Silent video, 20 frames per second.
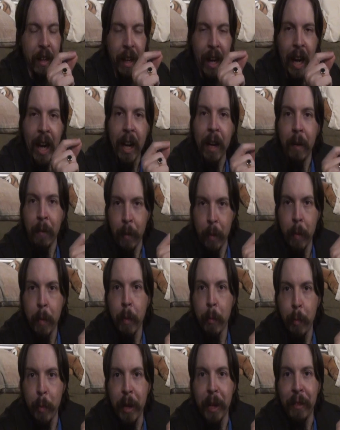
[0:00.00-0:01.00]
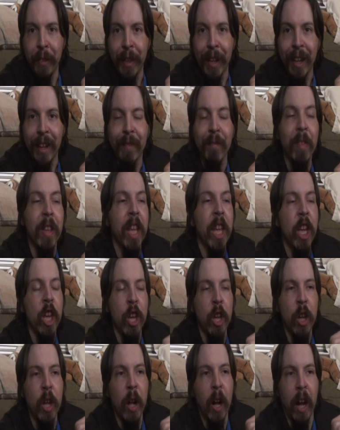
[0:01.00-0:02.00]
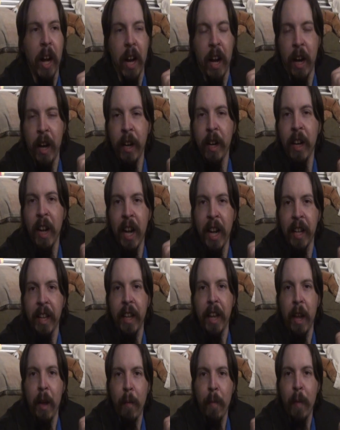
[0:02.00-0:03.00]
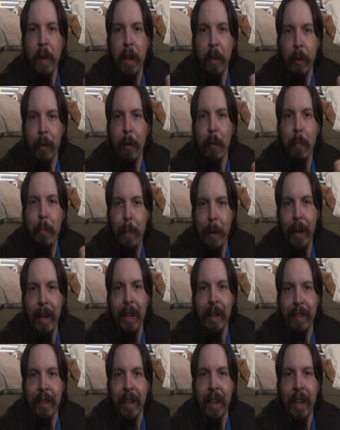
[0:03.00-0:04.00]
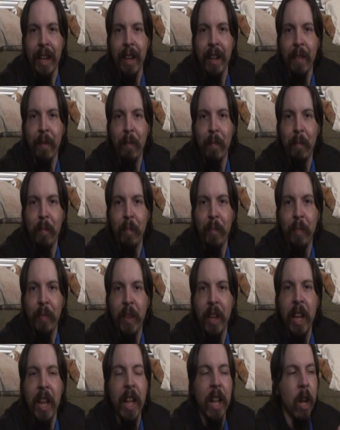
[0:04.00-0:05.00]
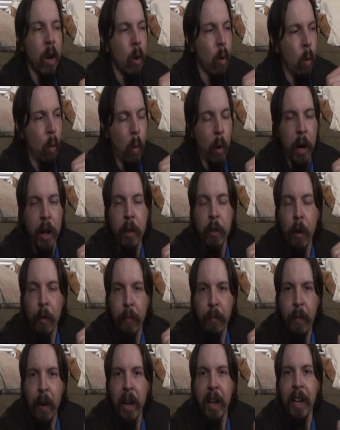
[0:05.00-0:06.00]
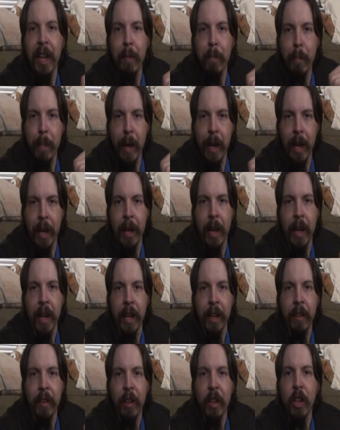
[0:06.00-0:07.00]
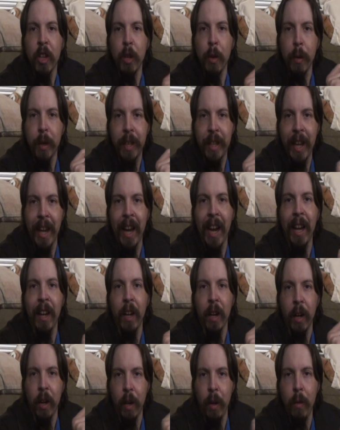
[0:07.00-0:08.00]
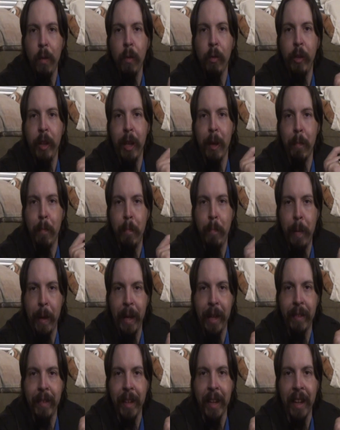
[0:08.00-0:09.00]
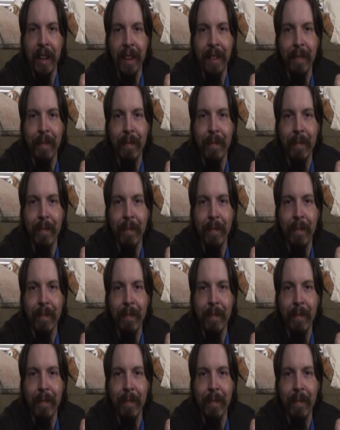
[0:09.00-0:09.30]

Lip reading: I really repeat that. Unlike every other ability, when you're fighting Meta Knight, you can't lose the ability.